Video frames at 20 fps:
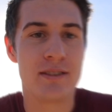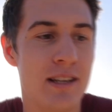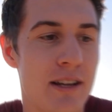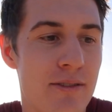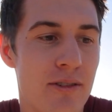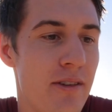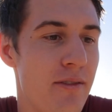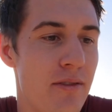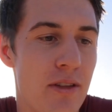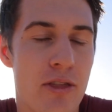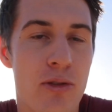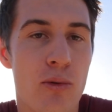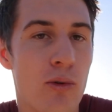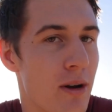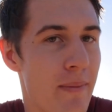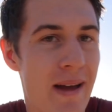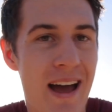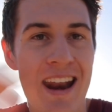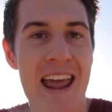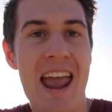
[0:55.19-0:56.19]
never even
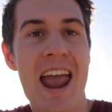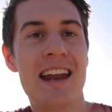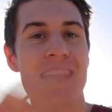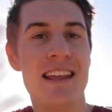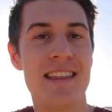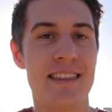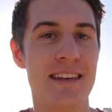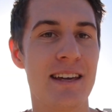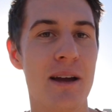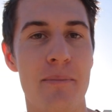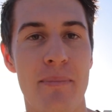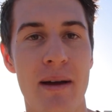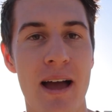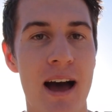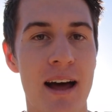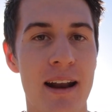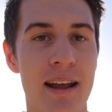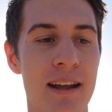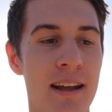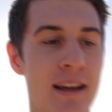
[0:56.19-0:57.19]
thought about anything
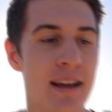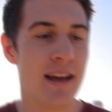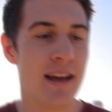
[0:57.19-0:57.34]
about it,